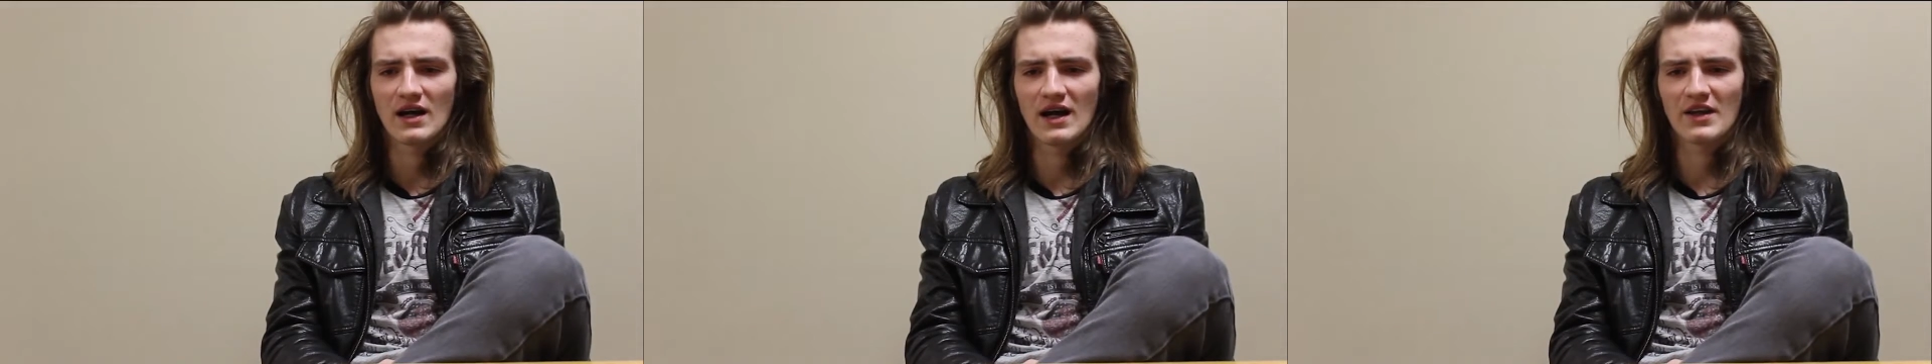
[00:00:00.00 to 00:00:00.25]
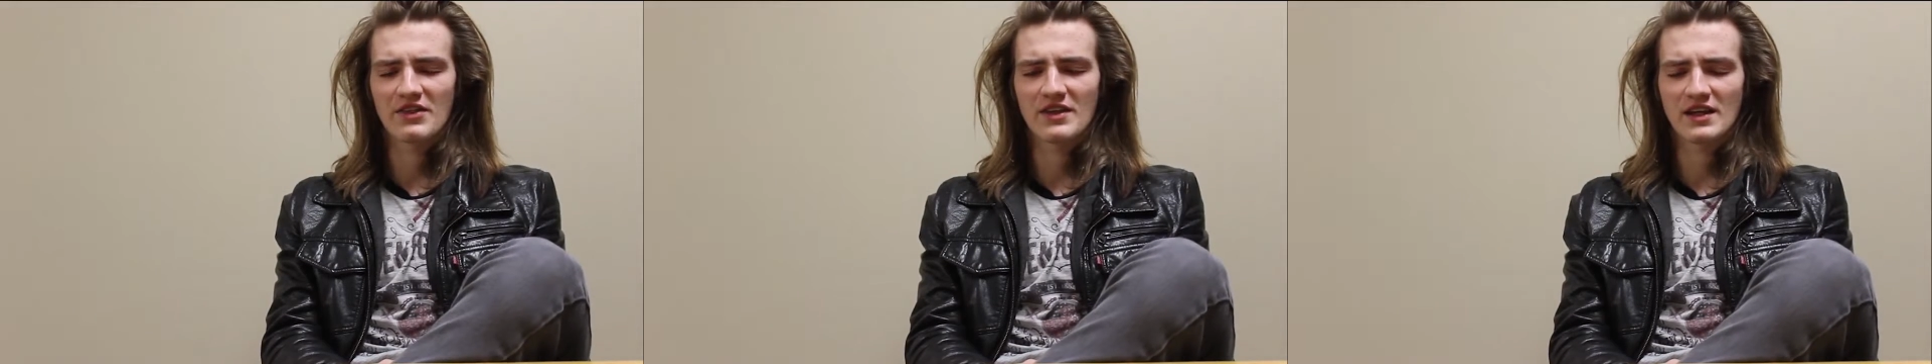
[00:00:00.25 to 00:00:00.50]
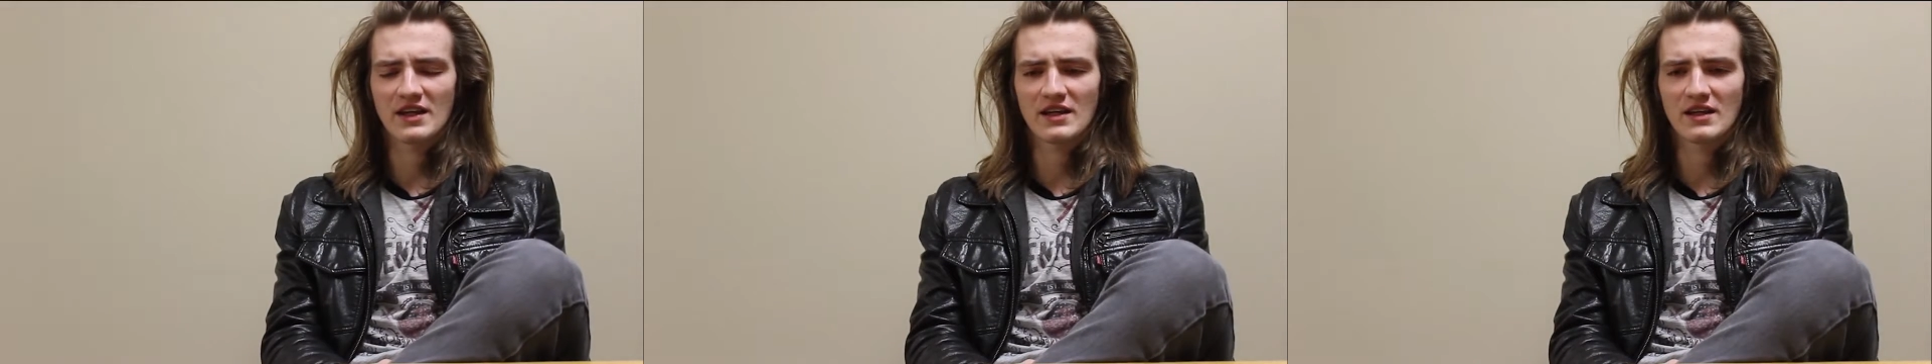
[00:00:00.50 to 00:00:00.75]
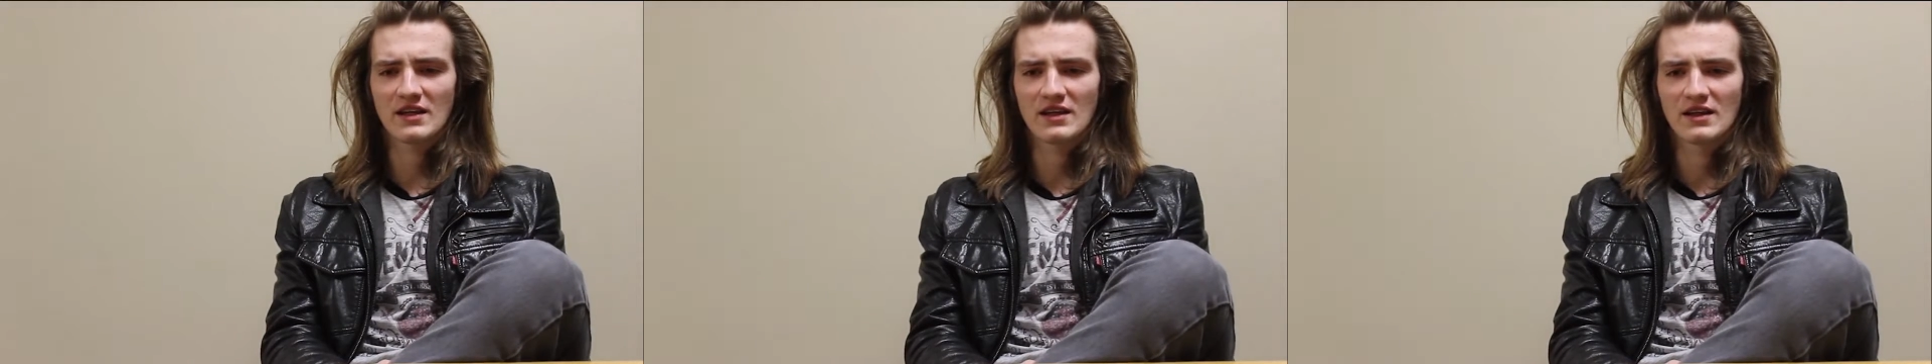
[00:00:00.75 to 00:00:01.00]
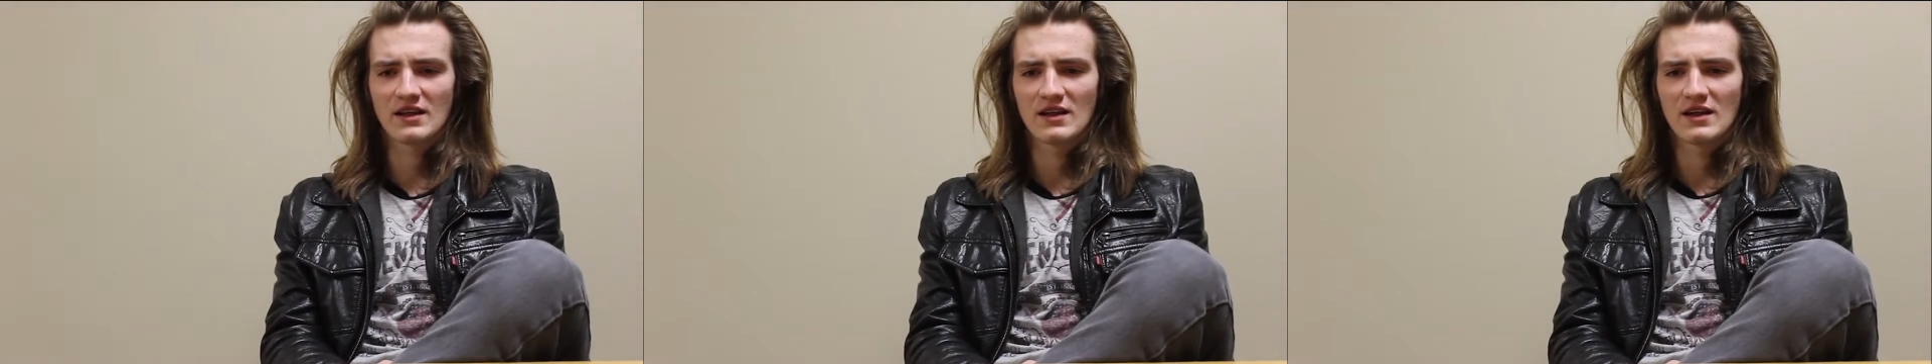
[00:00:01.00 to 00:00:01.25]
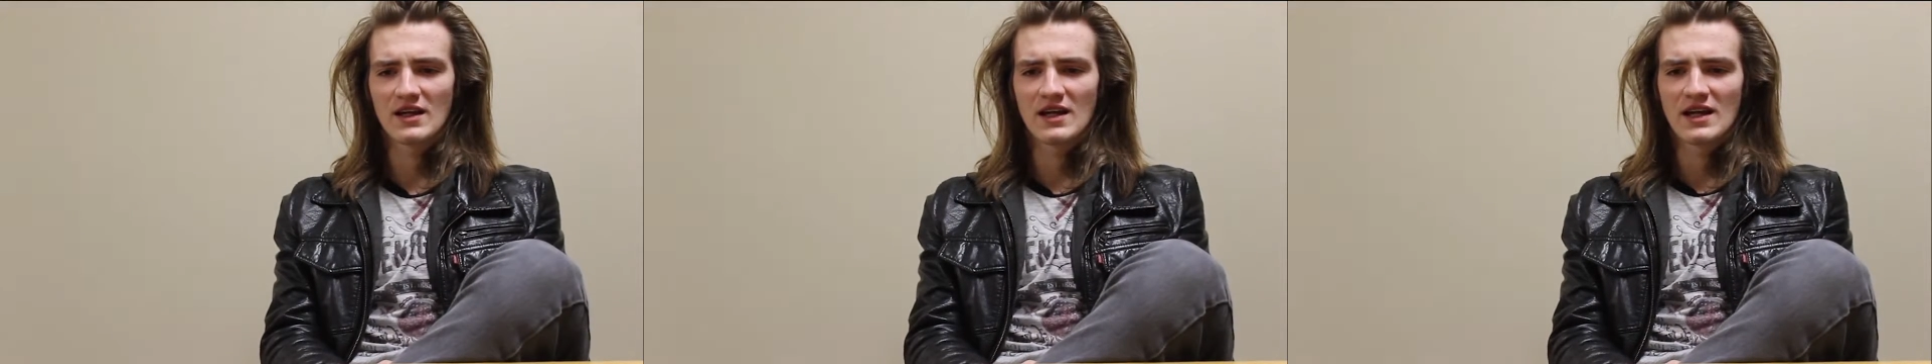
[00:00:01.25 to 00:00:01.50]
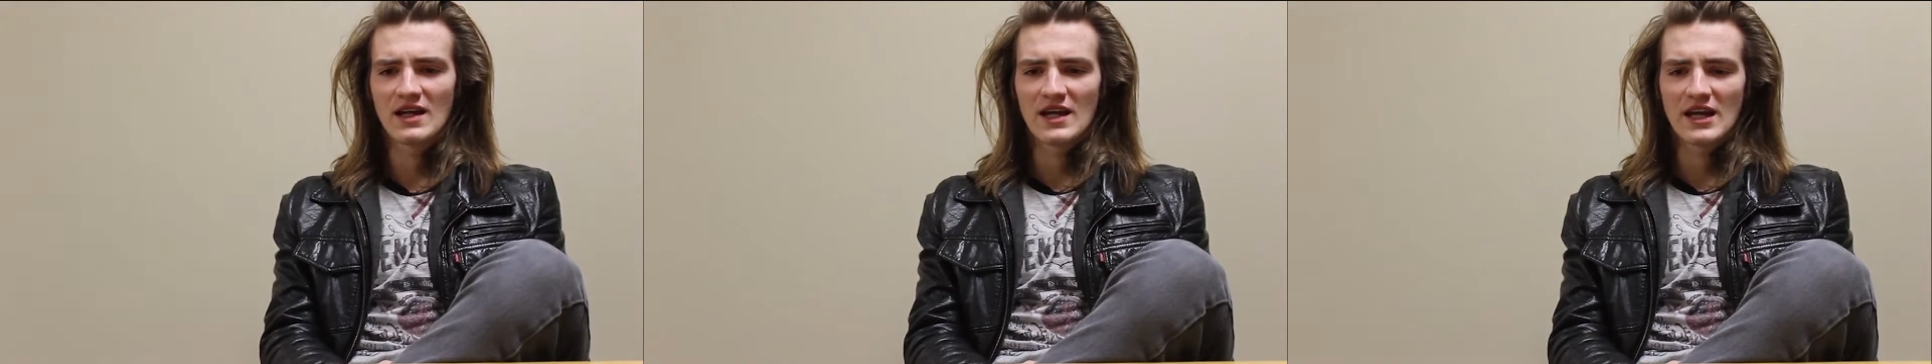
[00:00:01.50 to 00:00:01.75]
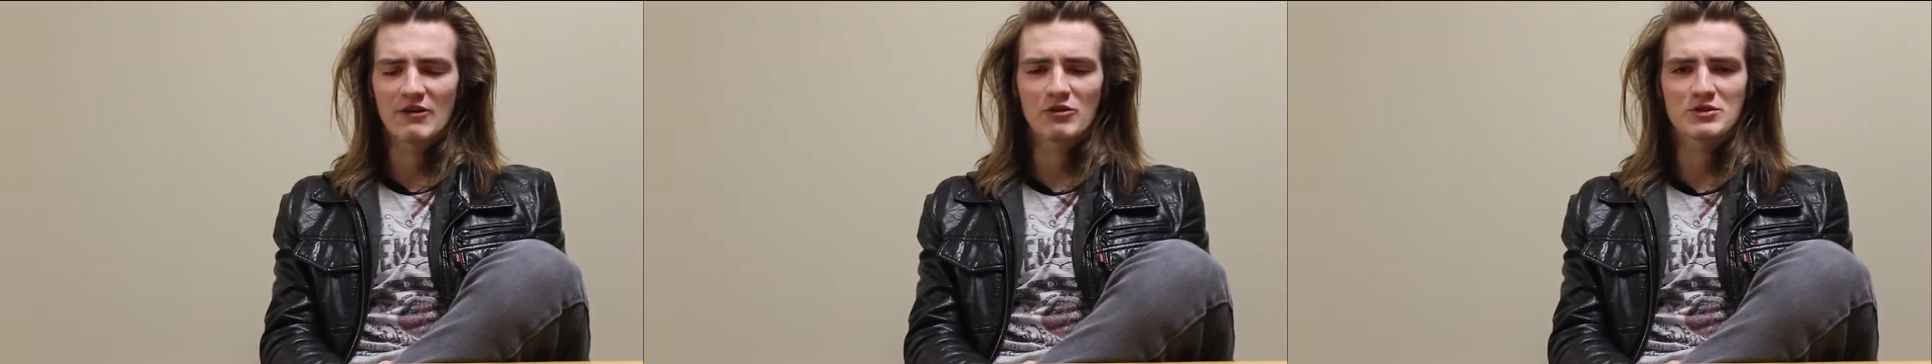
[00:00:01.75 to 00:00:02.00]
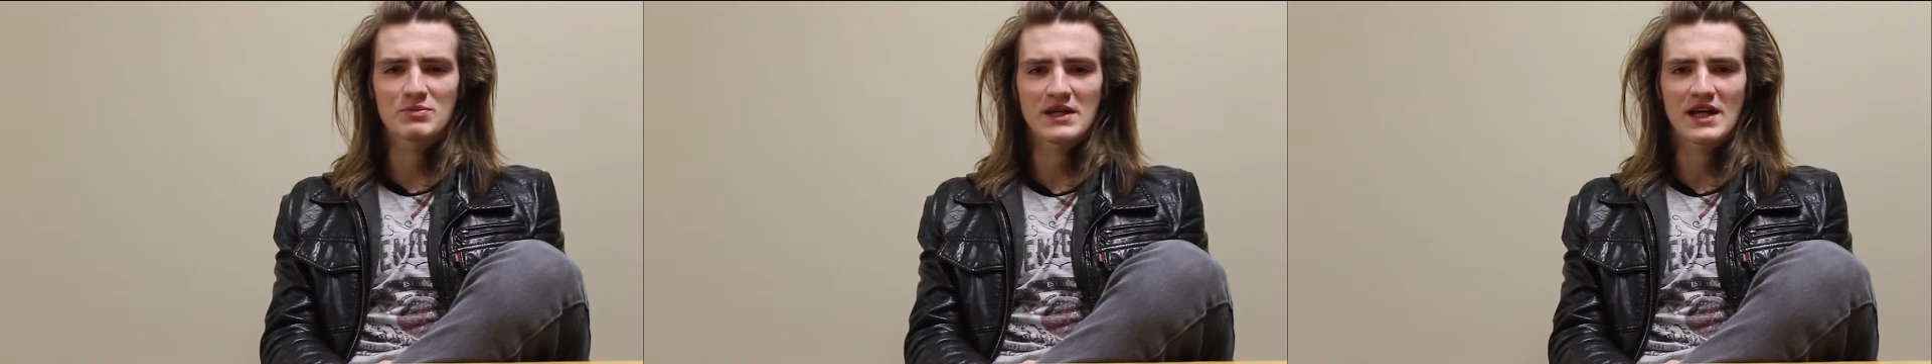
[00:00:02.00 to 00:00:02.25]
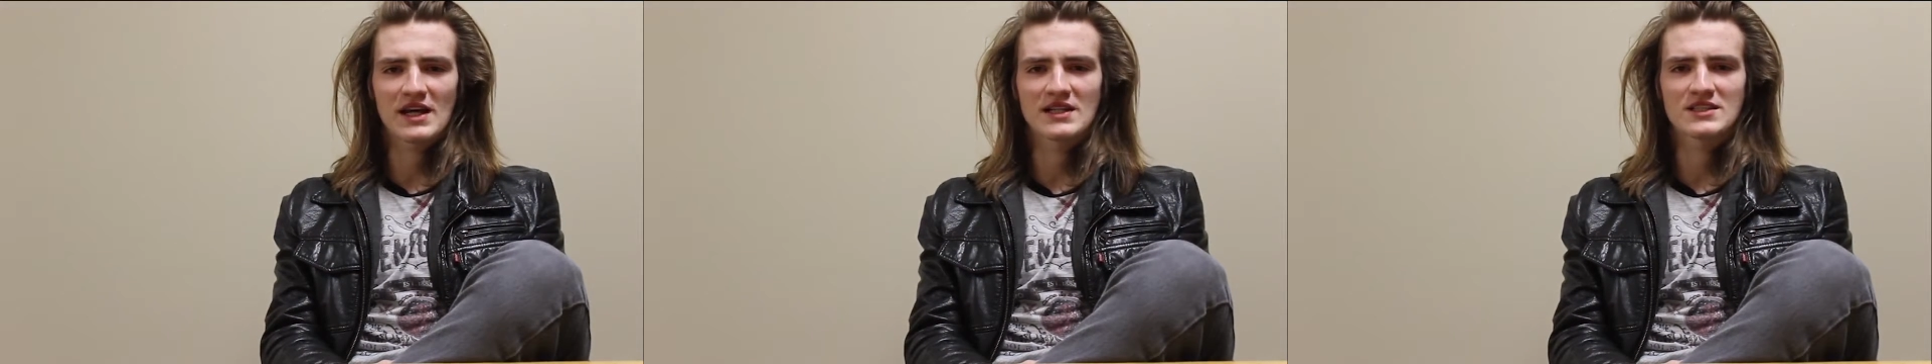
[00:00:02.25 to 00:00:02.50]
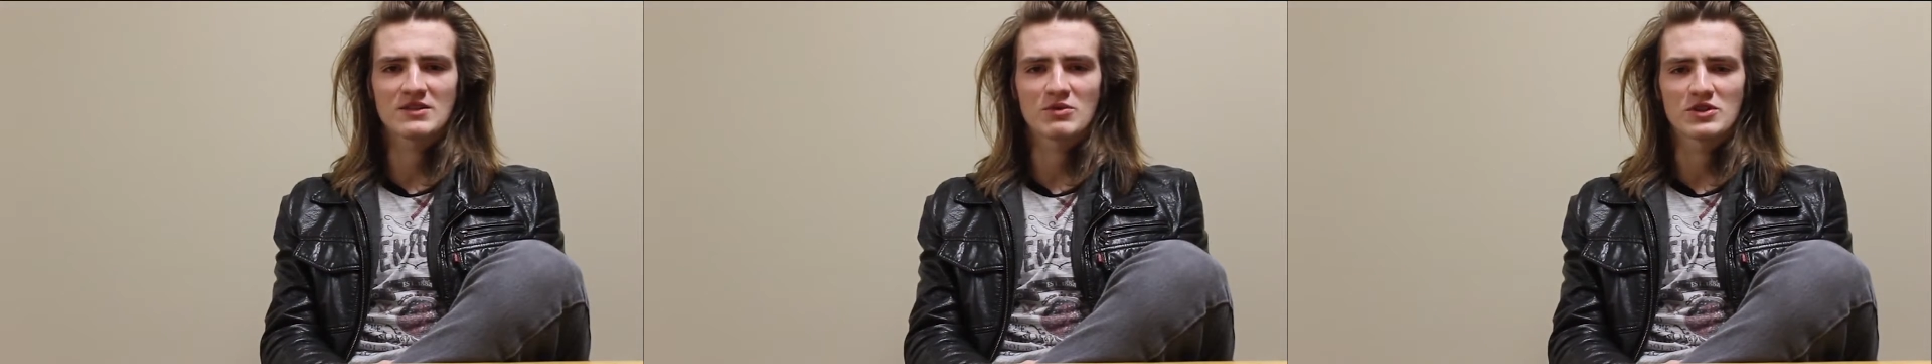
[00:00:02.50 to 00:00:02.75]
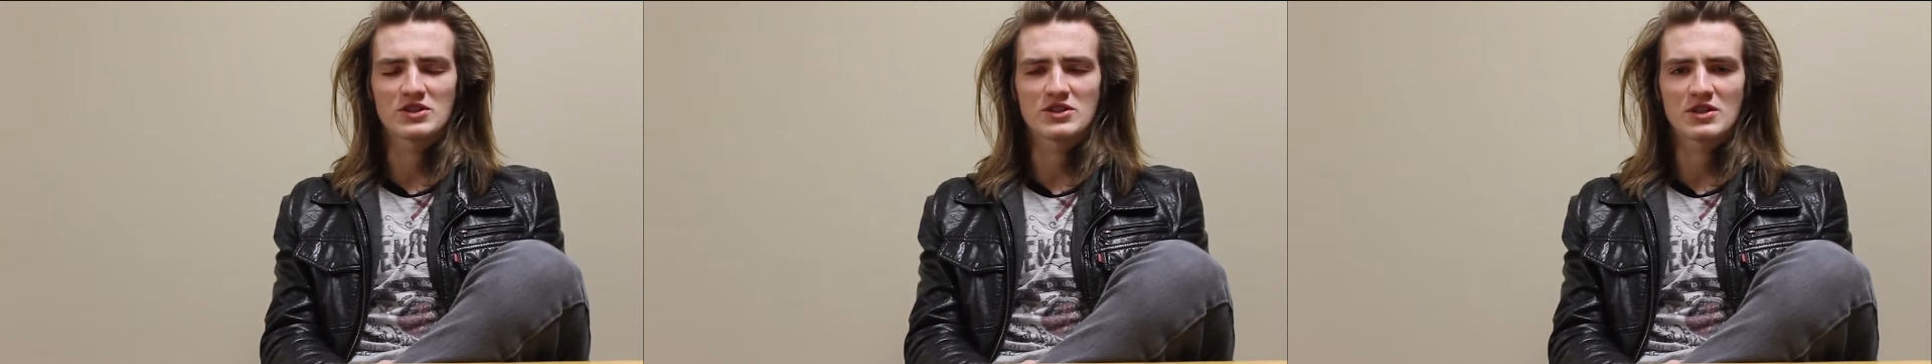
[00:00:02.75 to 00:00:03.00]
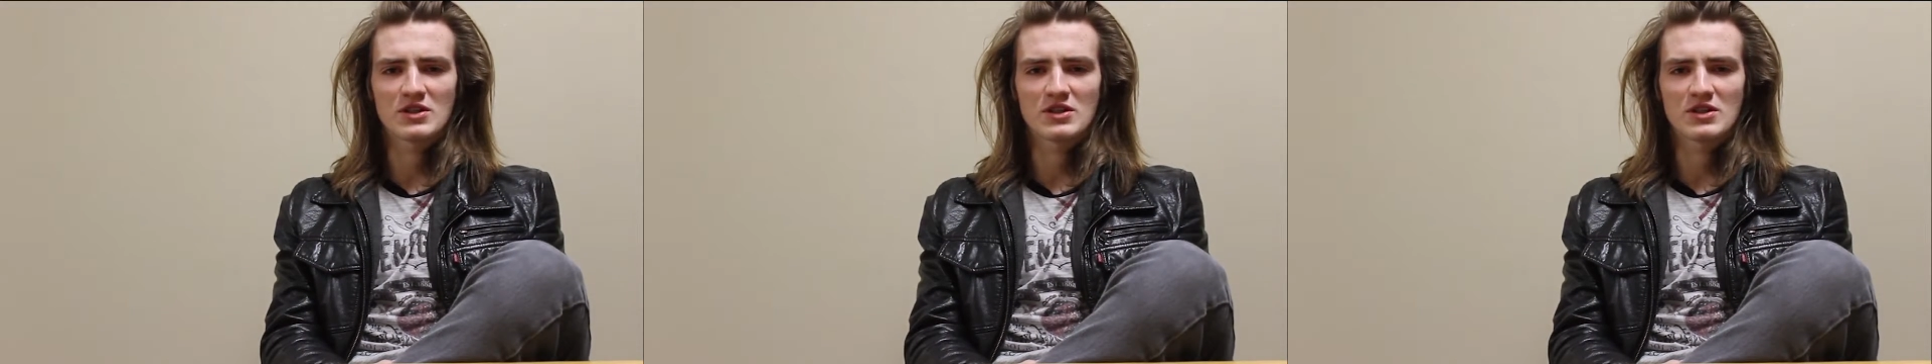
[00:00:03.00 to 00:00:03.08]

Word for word: i think it was because it was uh,